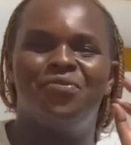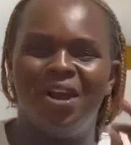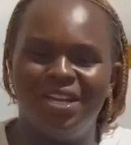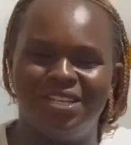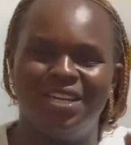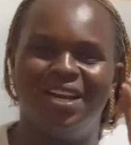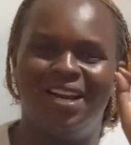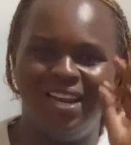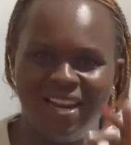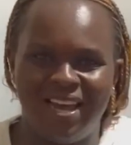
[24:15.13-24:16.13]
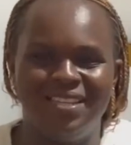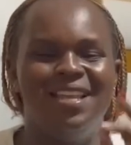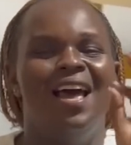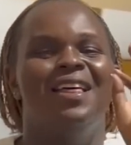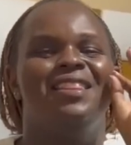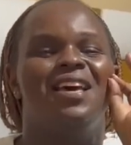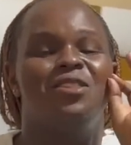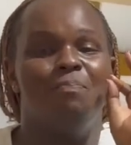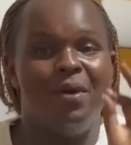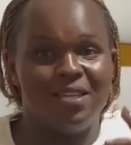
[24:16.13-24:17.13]
Fresh Cleaners, they are
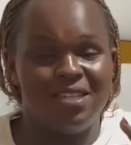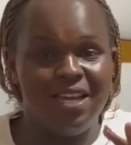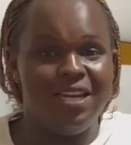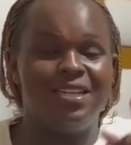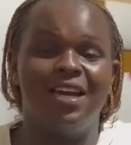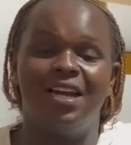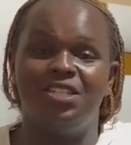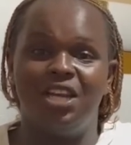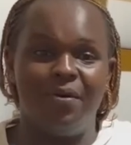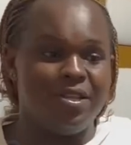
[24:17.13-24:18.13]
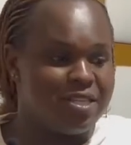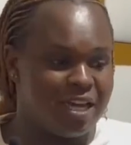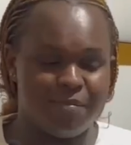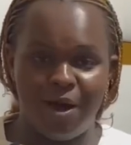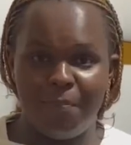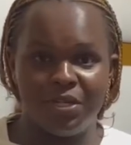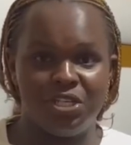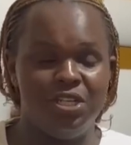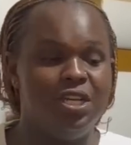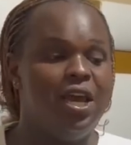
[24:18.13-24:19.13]
the best. Yani nitaweka jina wa Instagram hapa
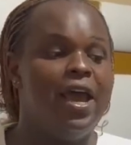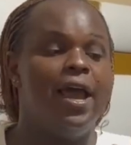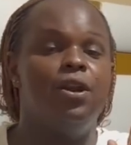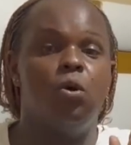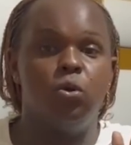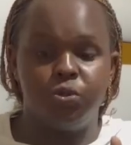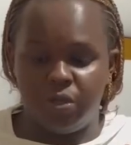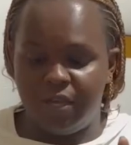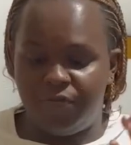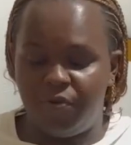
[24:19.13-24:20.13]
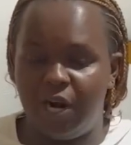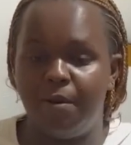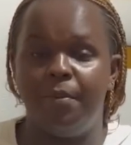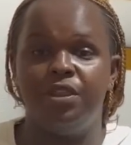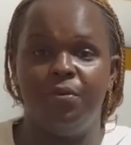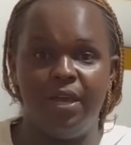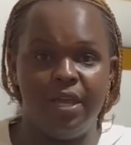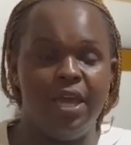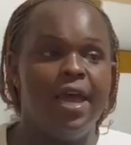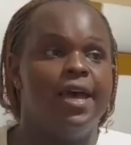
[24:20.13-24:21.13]
chini and also their phone number. By the
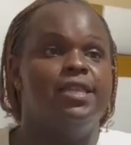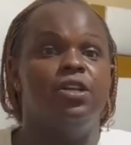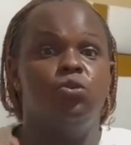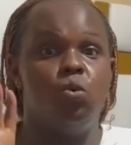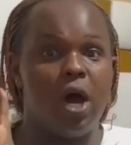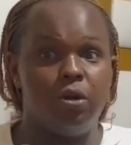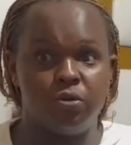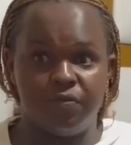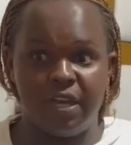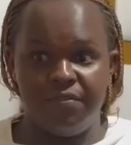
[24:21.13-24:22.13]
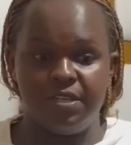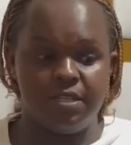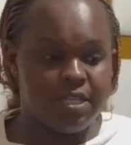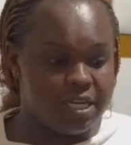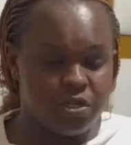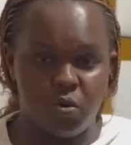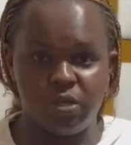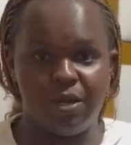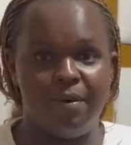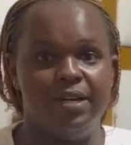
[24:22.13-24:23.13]
way, they do a lot of services. Si ati
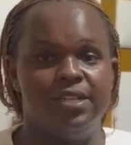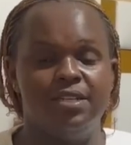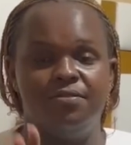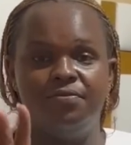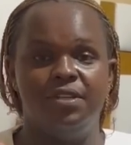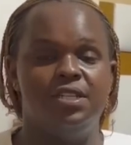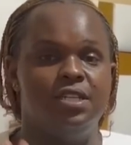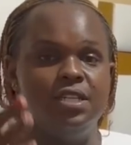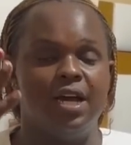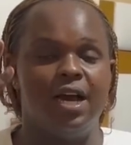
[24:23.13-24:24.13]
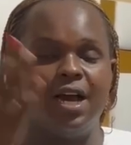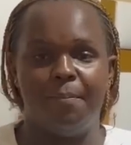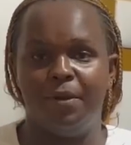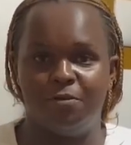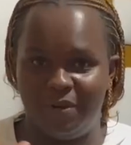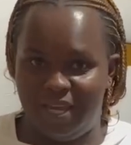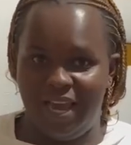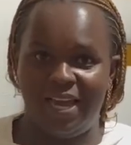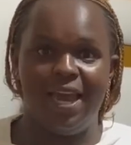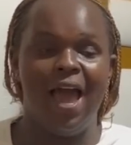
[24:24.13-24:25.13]
kuosha mattress, viti na carpet peke
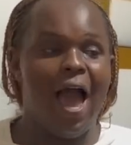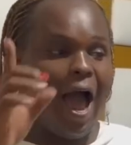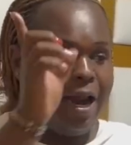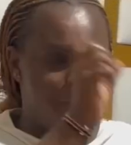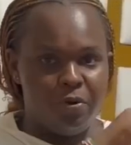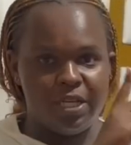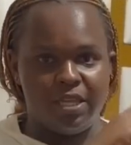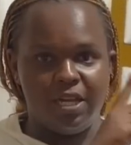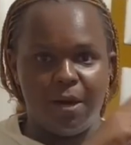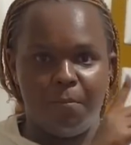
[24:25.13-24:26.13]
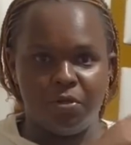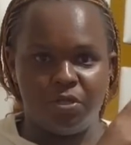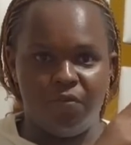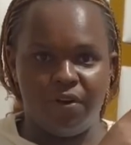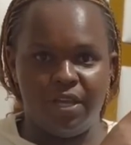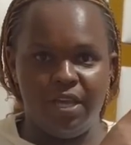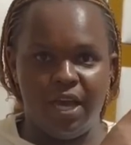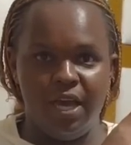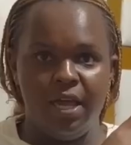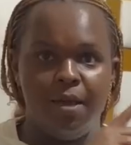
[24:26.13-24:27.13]
yake. I'll put I think a poster over
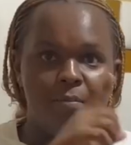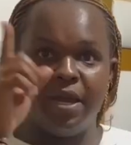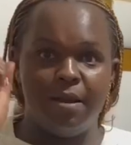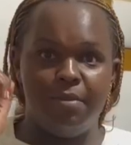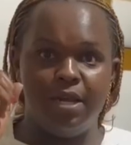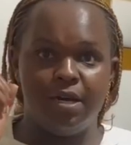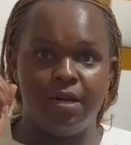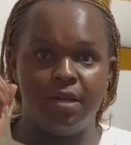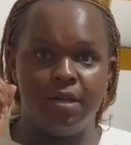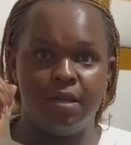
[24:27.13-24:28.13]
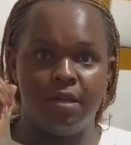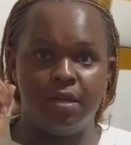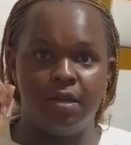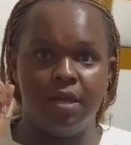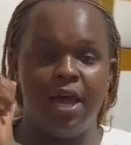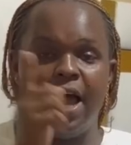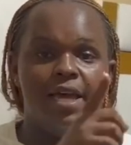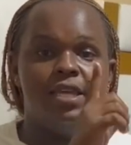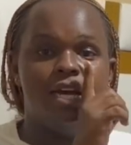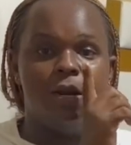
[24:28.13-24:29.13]
here. Pia ina blink.
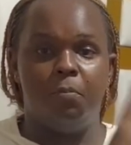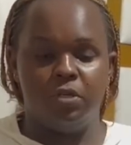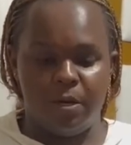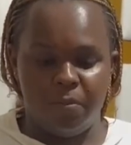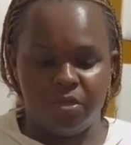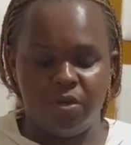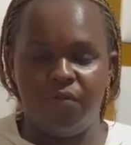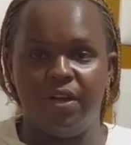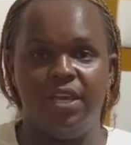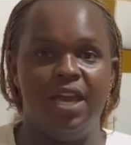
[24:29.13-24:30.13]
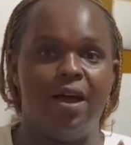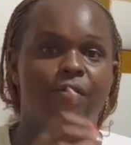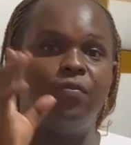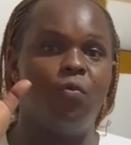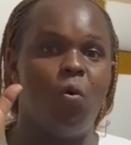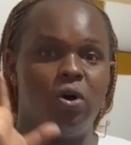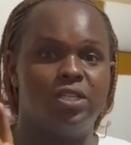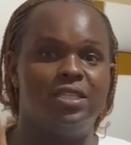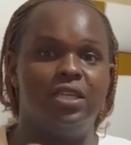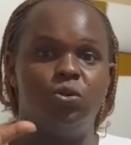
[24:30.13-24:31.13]
I think I'll put a poster over here of
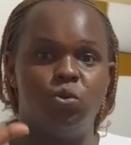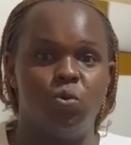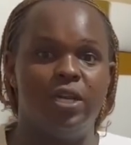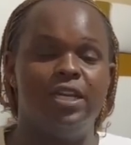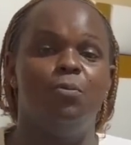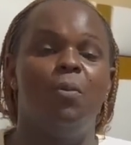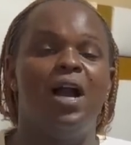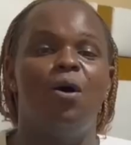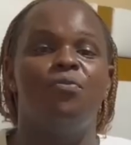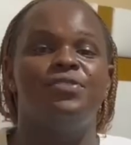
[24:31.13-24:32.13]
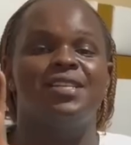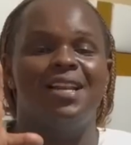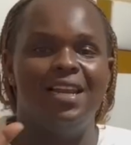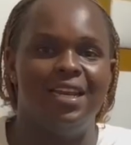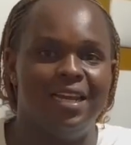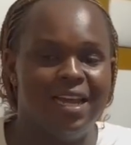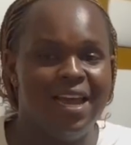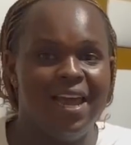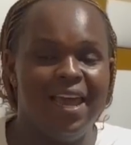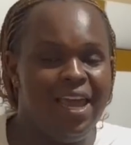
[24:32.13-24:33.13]
what they usually do. Mbaka office cleaning.
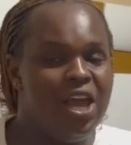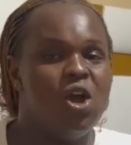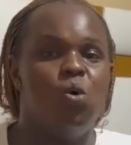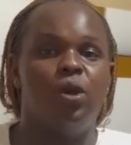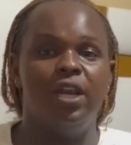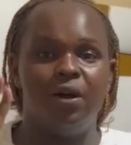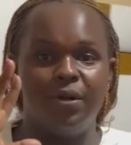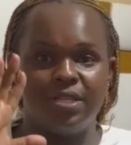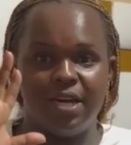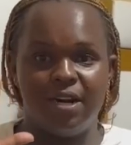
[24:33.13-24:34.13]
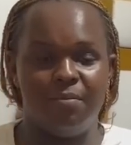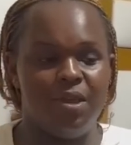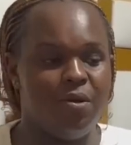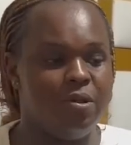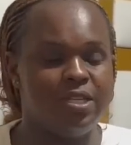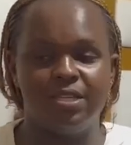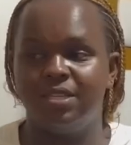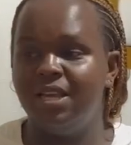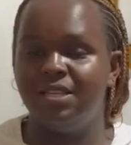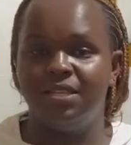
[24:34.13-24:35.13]
Ukienda kwa Instagram here, you'll
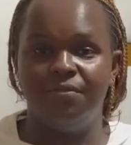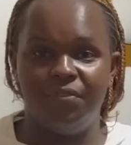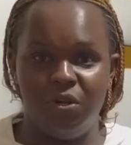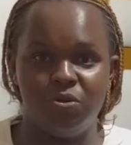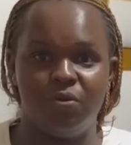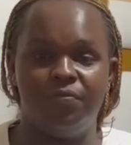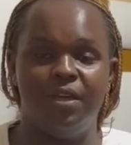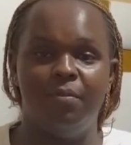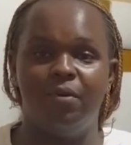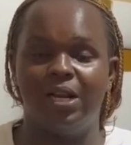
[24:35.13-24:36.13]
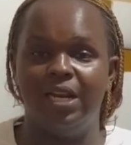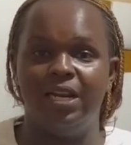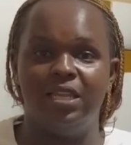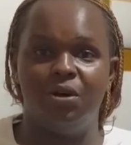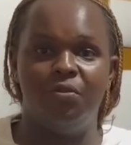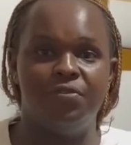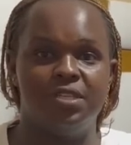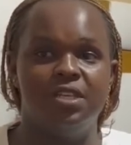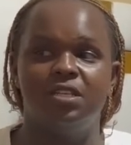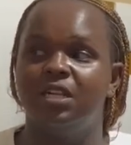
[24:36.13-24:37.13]
just see videos of them cleaning the
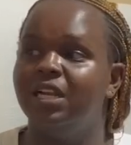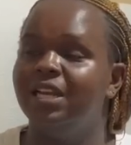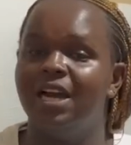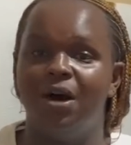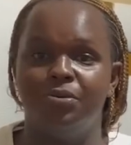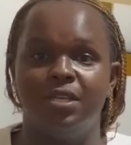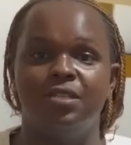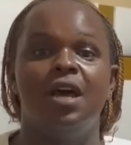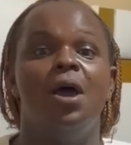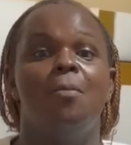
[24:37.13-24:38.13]
offices, cleaning houses.